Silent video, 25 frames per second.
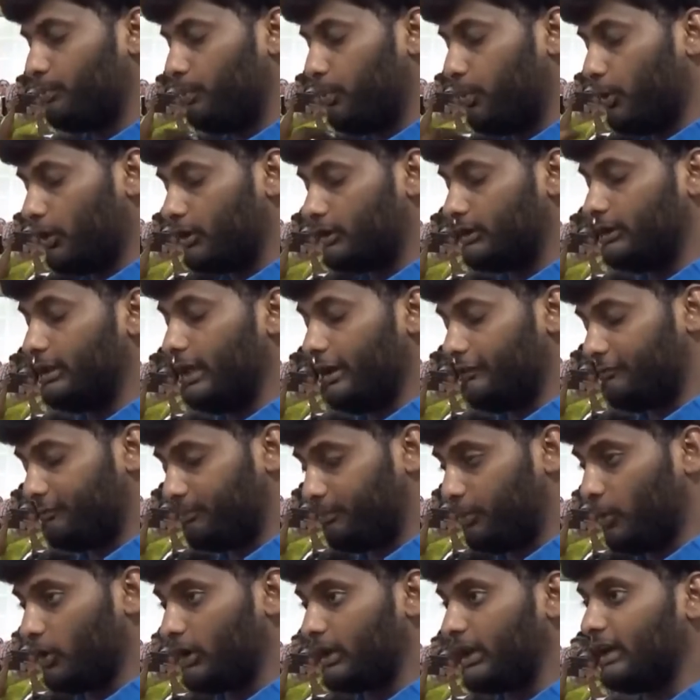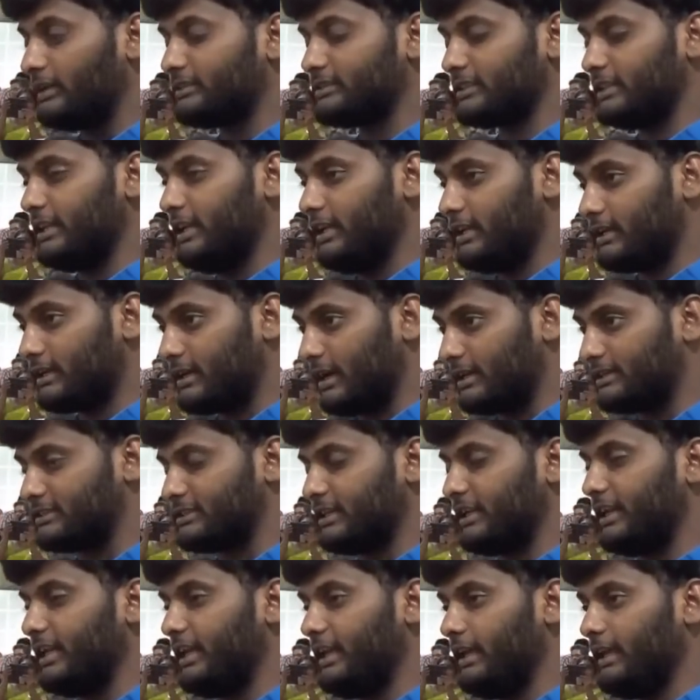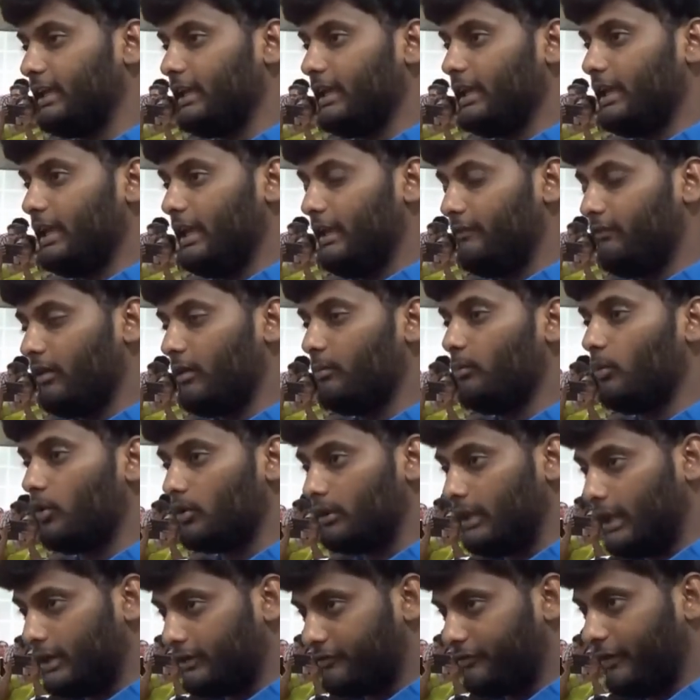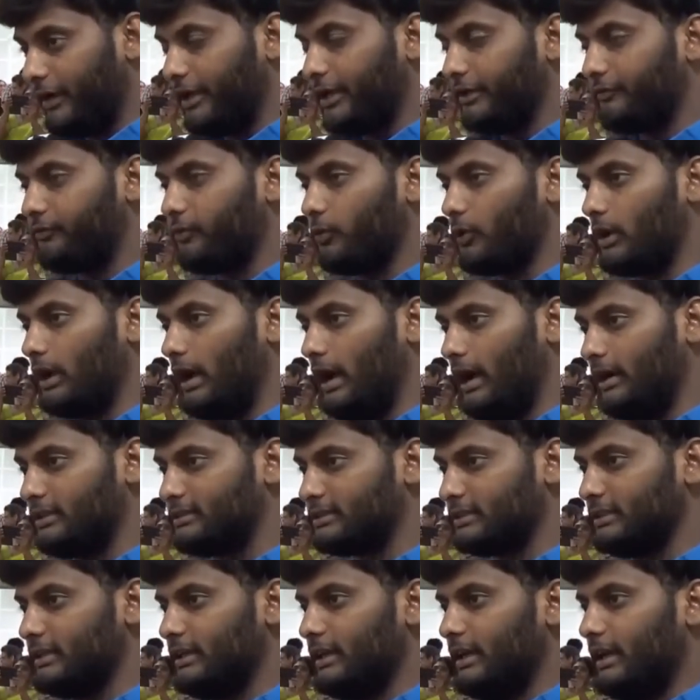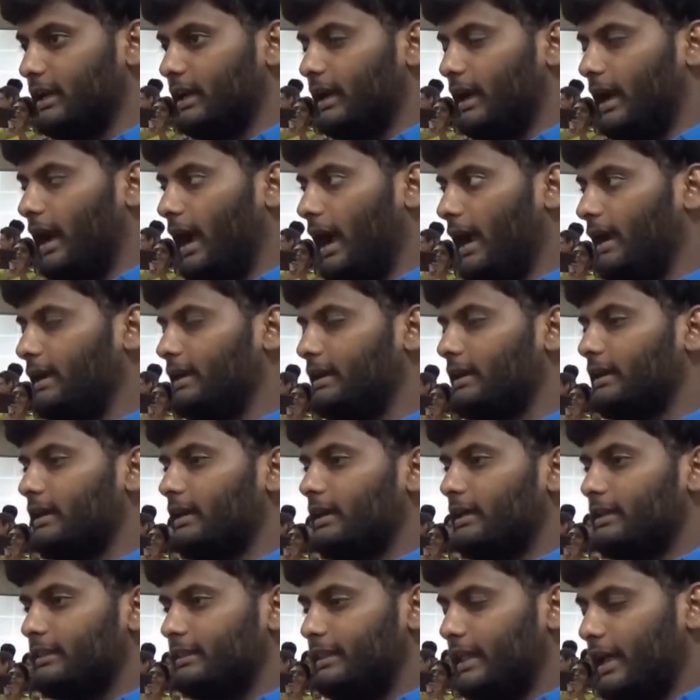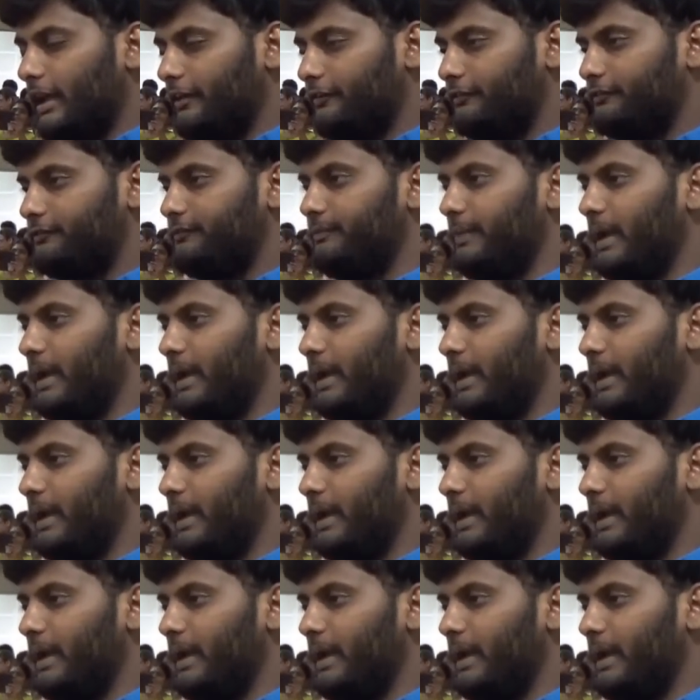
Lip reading: have put us in custody even more than 24 hours, and they have